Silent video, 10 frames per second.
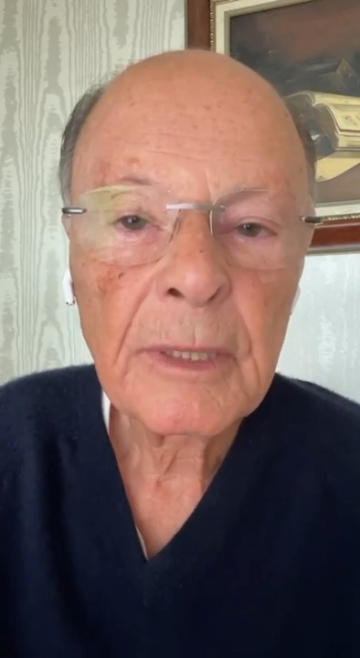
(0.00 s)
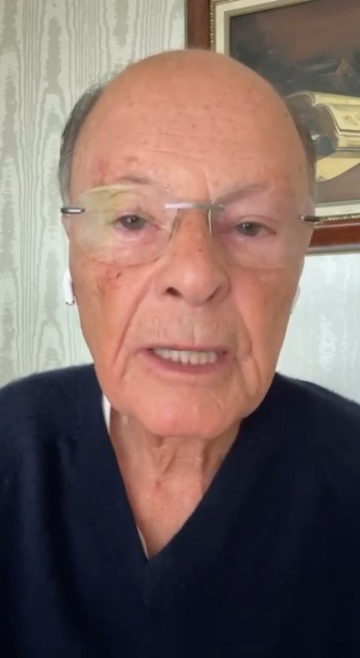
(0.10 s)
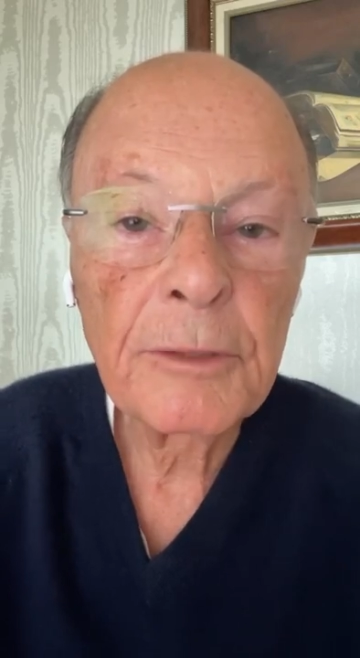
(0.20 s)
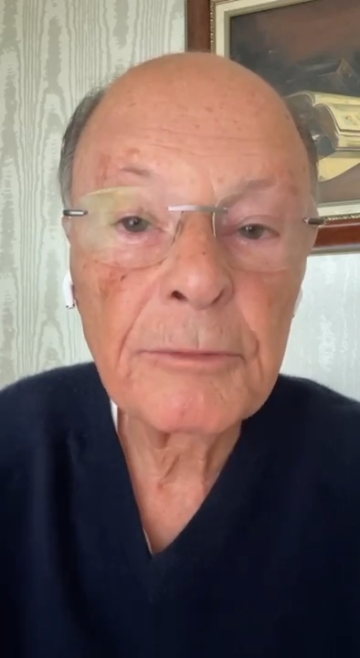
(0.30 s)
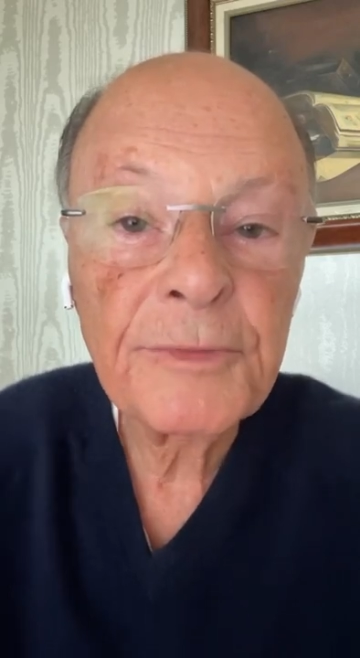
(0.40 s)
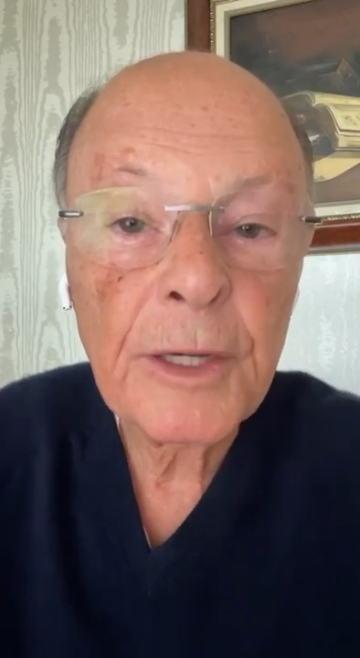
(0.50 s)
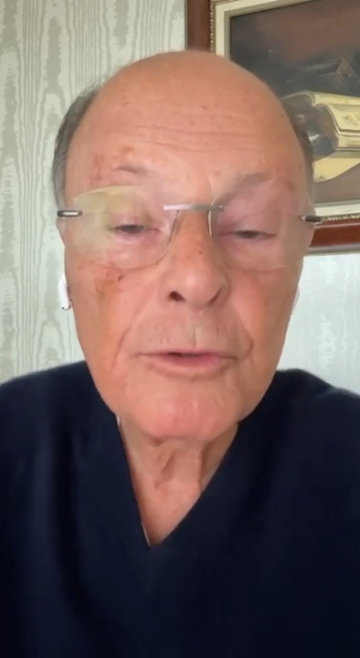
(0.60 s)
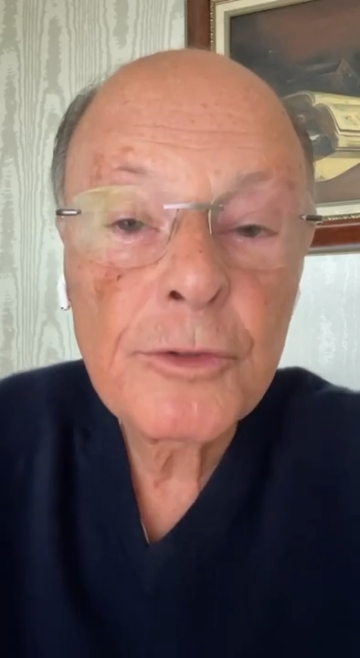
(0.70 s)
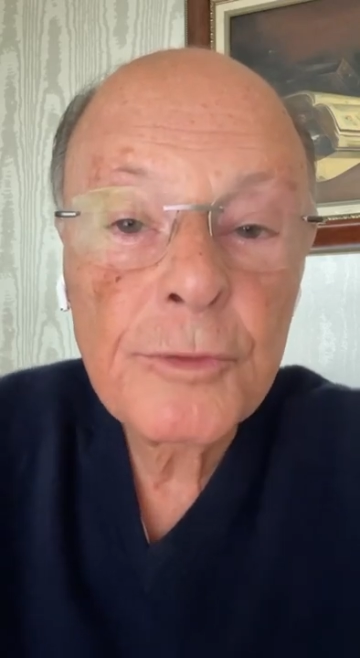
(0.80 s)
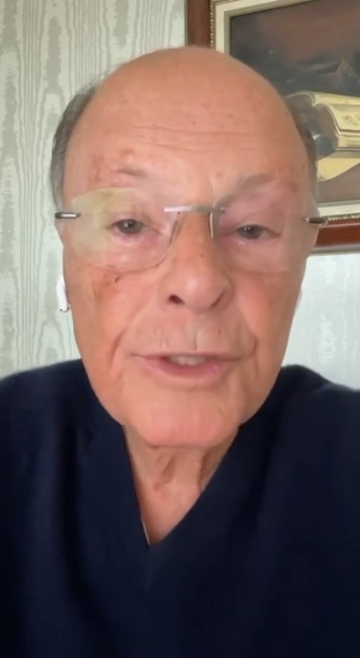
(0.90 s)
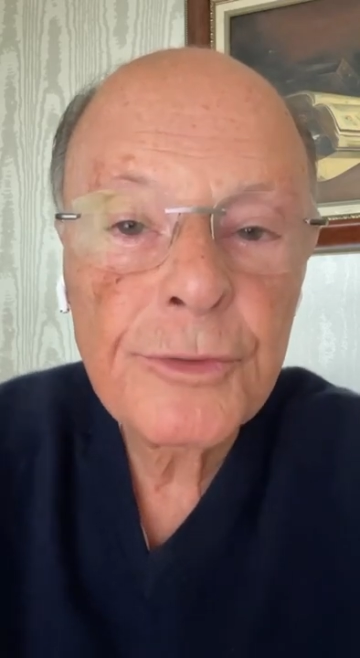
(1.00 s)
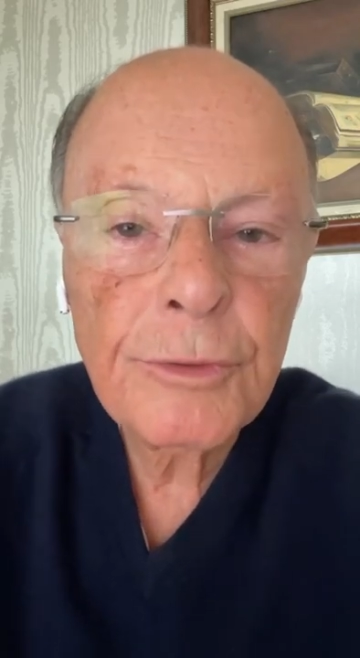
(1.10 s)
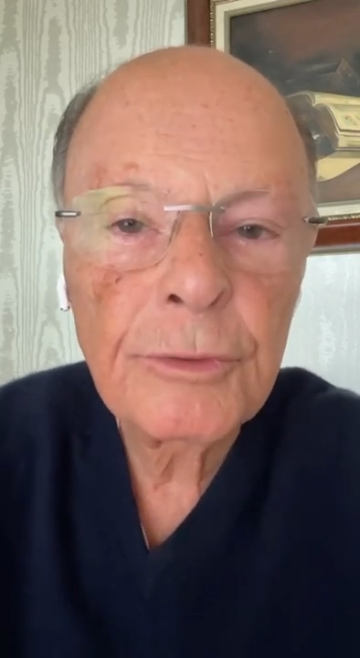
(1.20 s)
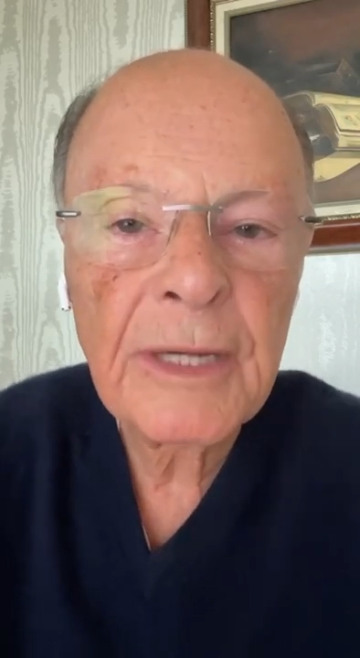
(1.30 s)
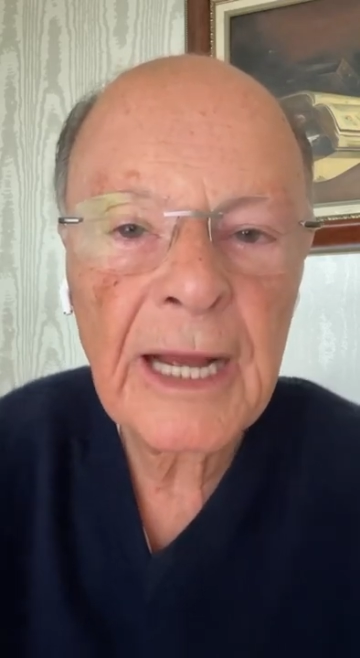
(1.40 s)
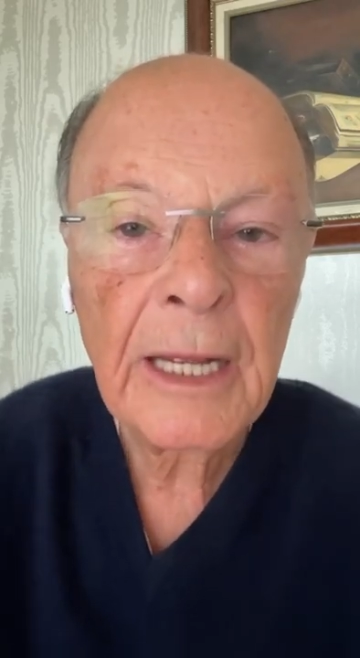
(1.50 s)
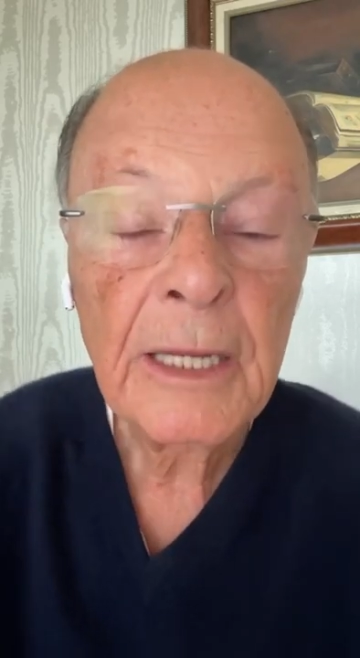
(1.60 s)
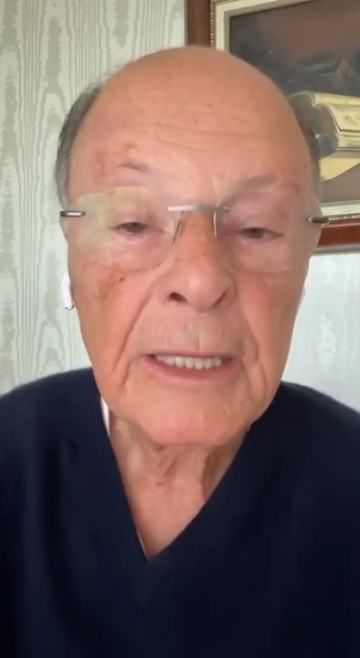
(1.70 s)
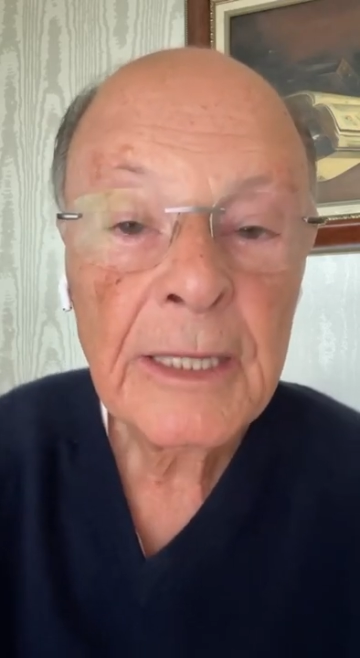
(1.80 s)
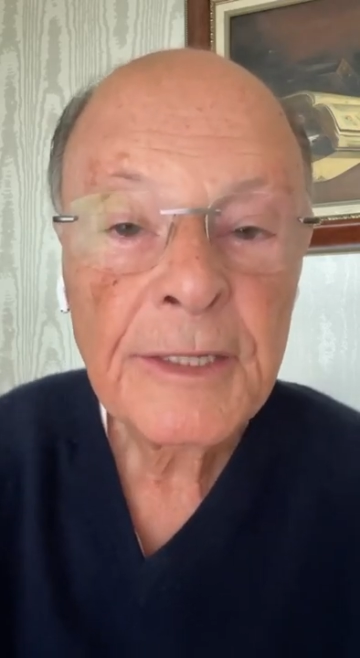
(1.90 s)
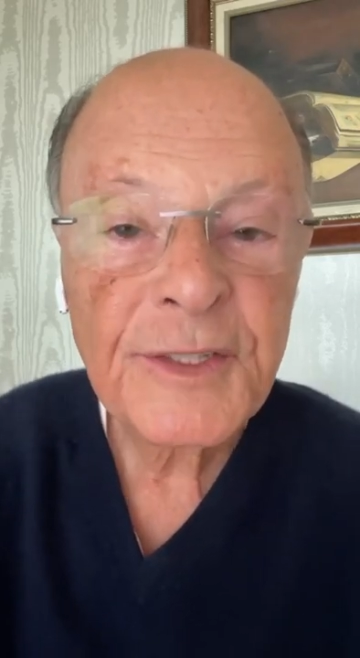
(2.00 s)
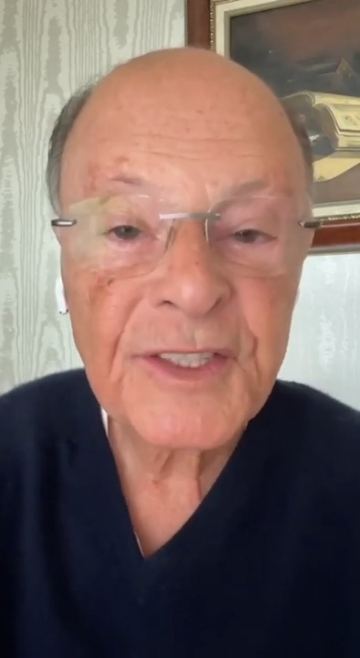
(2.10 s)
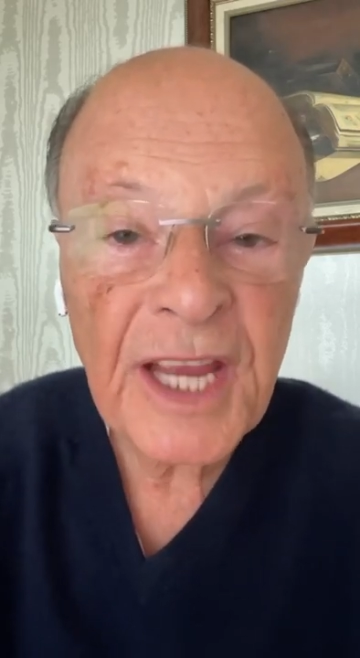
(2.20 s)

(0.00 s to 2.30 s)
They don't have their mind in the right place.